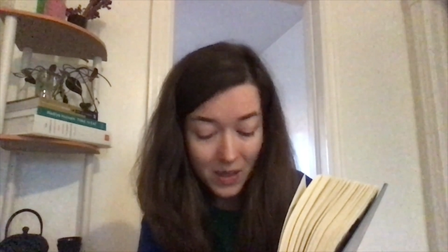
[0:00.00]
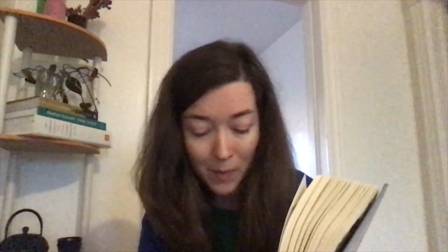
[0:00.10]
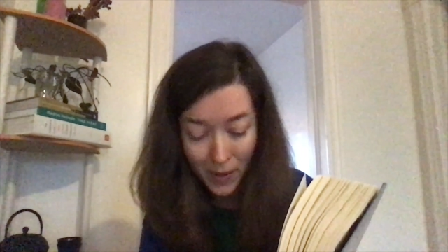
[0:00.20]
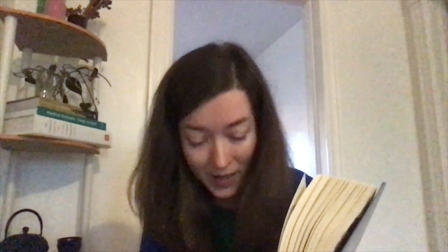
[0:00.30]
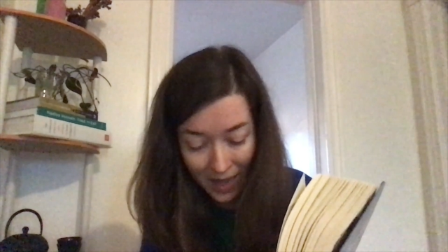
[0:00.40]

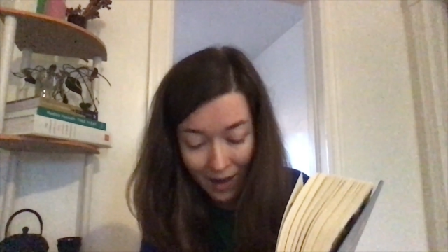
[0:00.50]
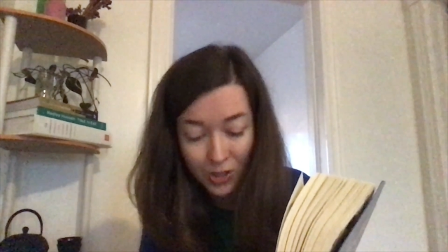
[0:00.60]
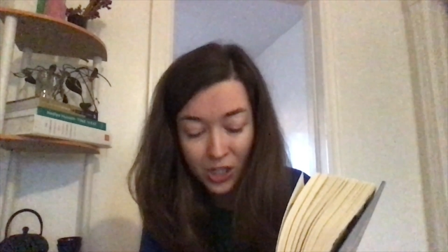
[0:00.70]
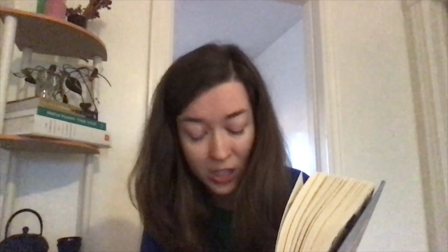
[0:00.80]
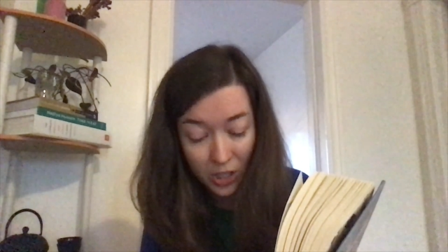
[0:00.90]
But now
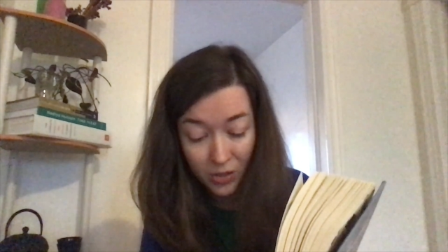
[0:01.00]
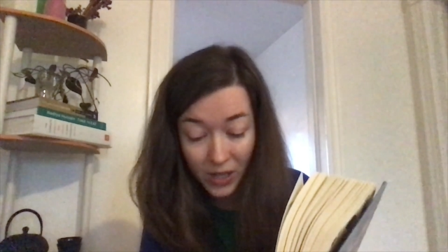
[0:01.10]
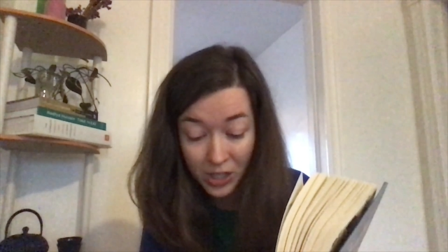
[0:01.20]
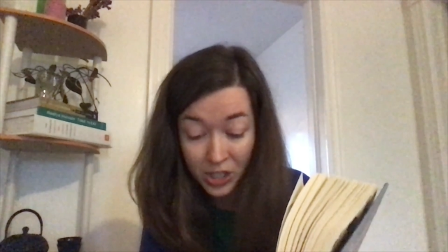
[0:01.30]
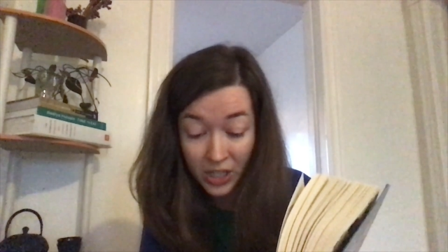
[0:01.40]
she knew
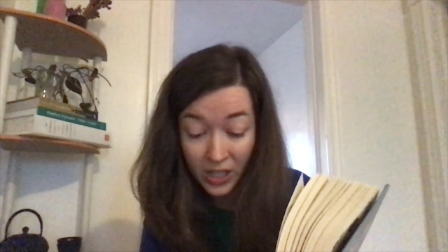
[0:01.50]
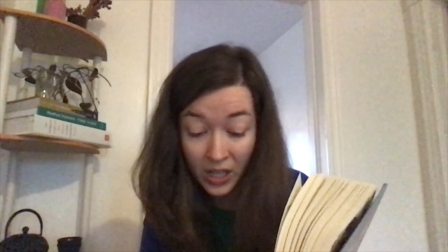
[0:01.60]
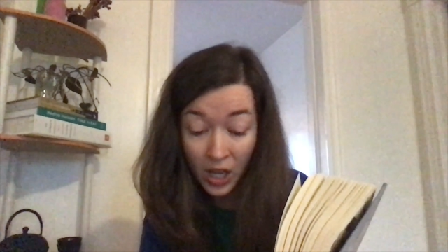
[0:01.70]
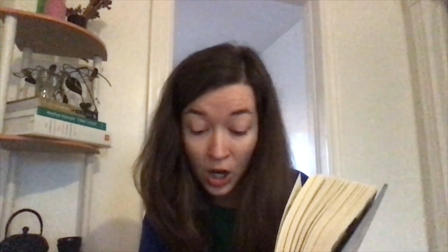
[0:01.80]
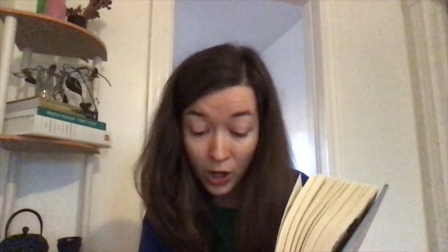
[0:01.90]
as she
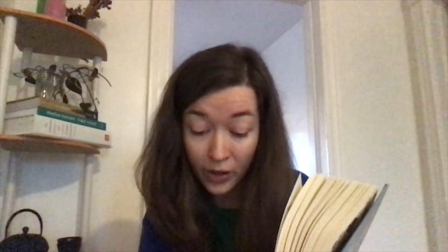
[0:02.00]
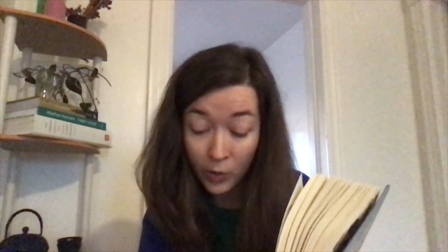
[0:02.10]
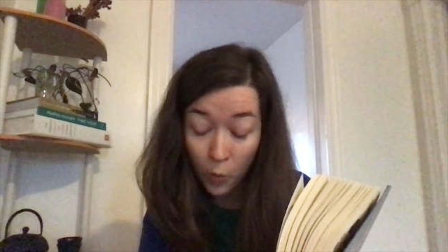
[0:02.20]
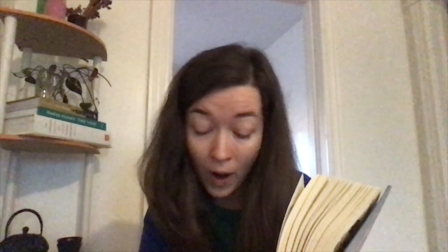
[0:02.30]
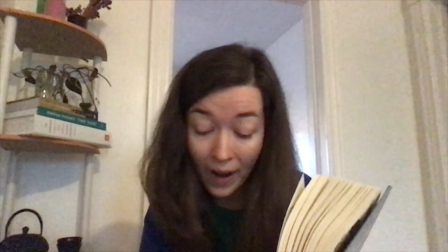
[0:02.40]

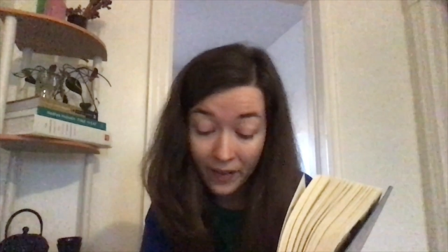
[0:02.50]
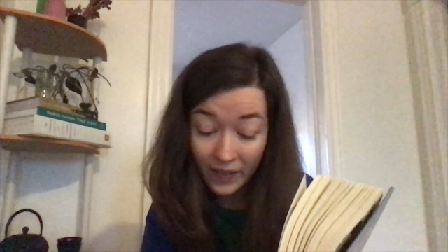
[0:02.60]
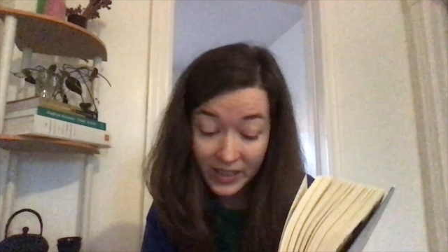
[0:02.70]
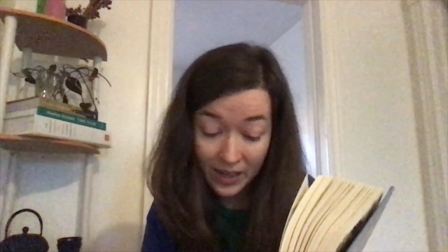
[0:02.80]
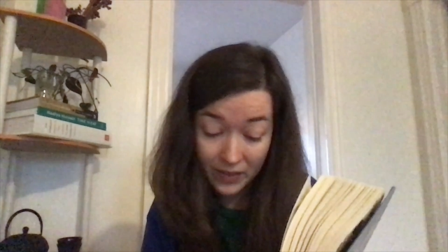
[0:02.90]
hurried
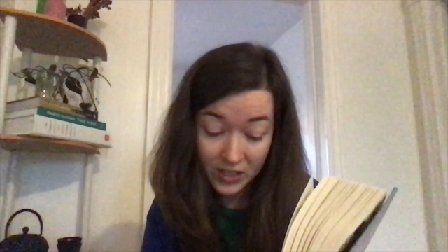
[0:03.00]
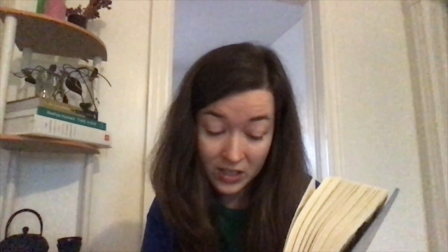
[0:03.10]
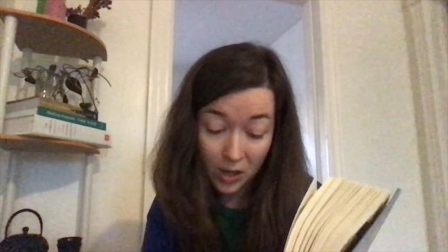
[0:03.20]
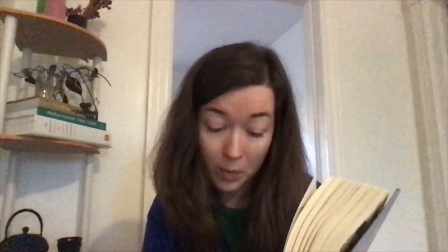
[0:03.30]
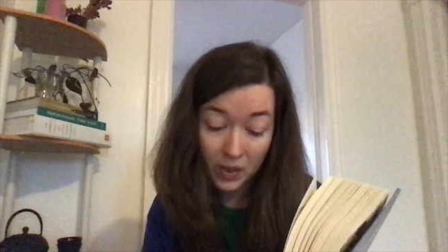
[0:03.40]
wildly down the
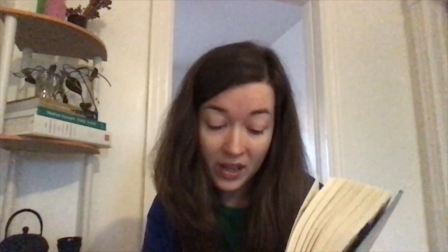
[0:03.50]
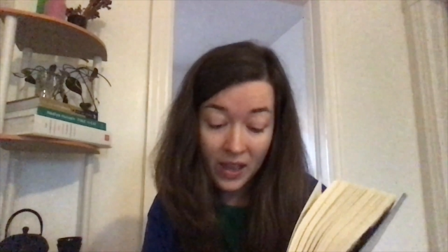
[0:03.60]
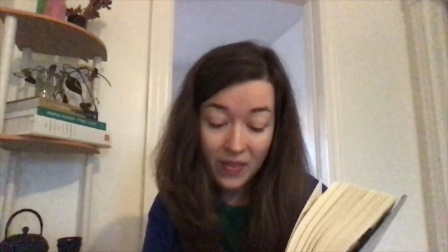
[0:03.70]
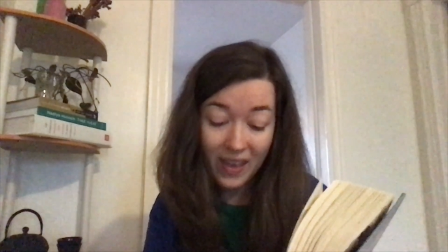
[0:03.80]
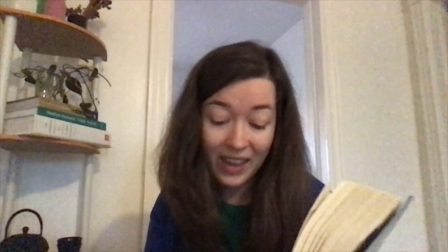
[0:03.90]
slope
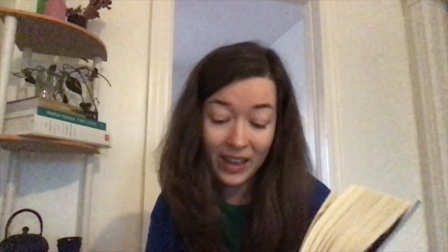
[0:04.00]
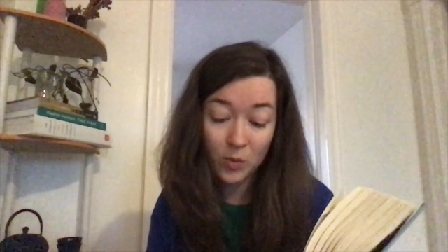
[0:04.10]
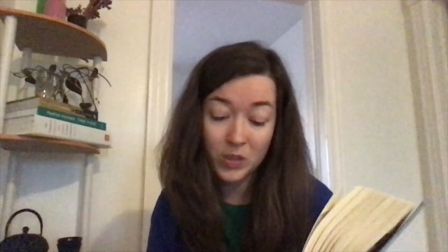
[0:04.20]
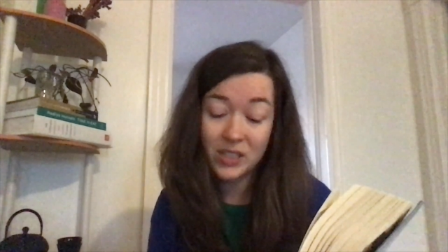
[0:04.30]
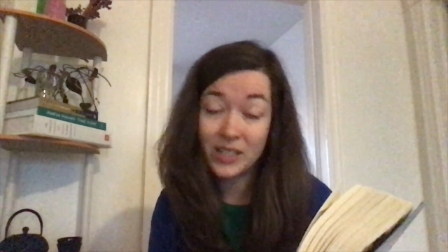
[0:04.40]
that
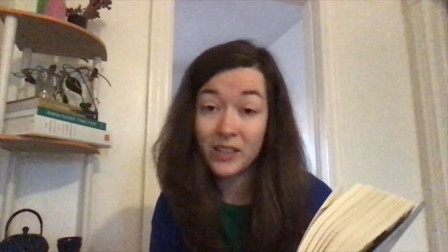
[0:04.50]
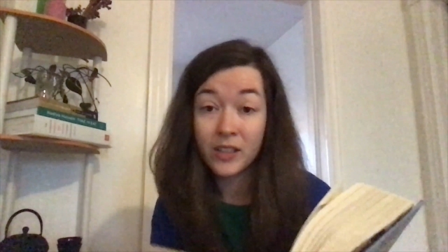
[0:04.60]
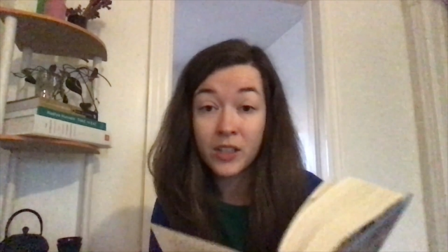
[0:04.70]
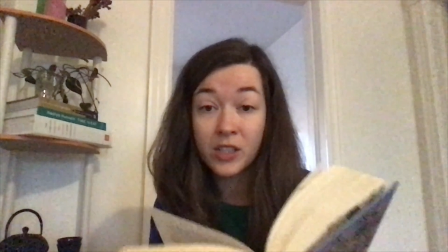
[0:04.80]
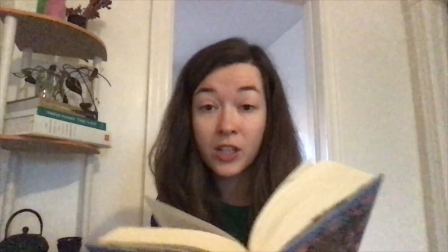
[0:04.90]
Anne was
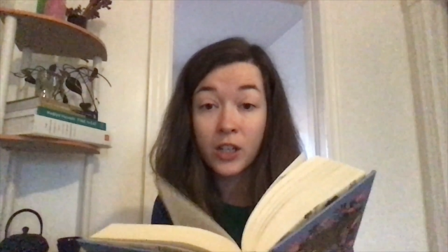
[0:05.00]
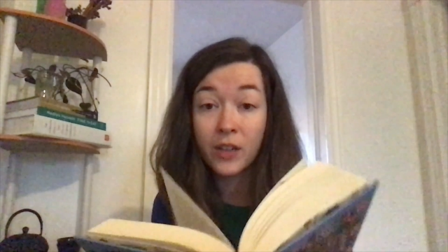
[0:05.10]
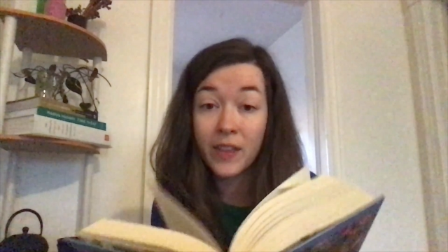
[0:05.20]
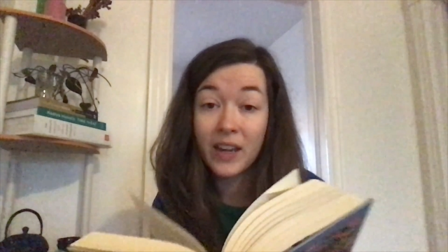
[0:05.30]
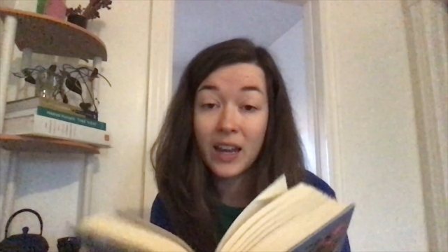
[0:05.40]
dearer to
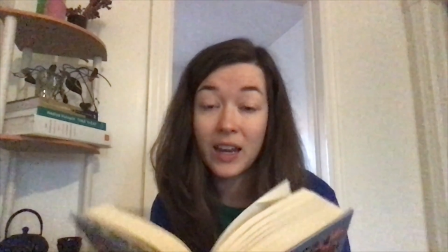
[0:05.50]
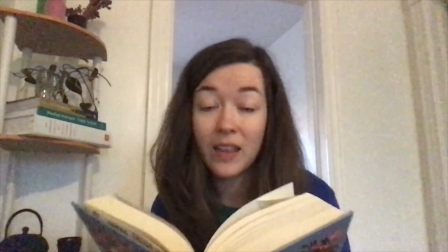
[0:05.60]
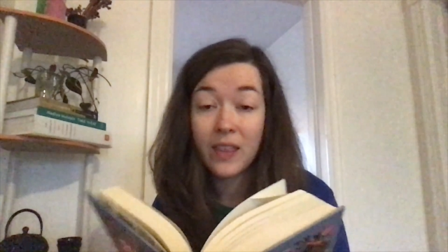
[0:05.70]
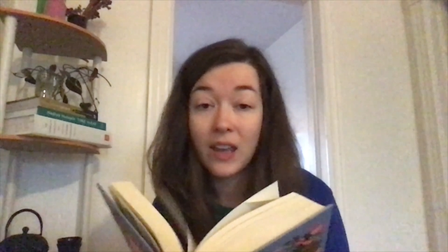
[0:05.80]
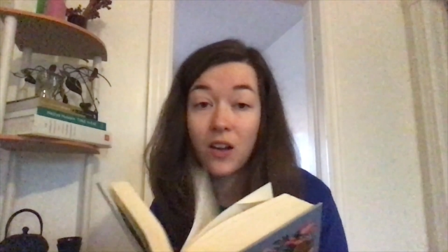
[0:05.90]
her than
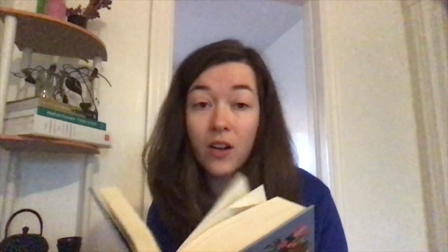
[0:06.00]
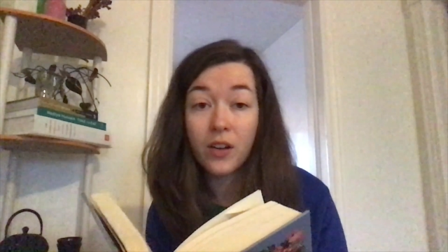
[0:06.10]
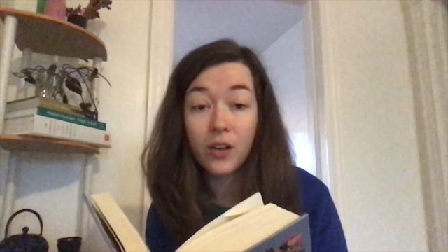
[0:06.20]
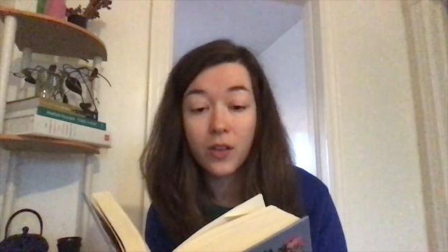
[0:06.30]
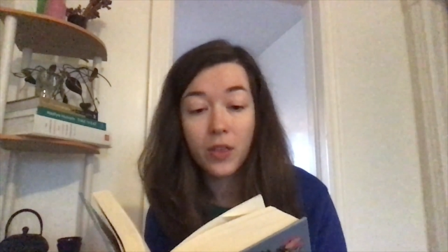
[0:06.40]
anything on
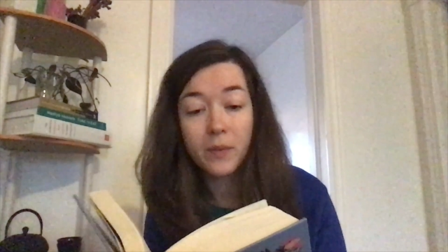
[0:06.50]
earth.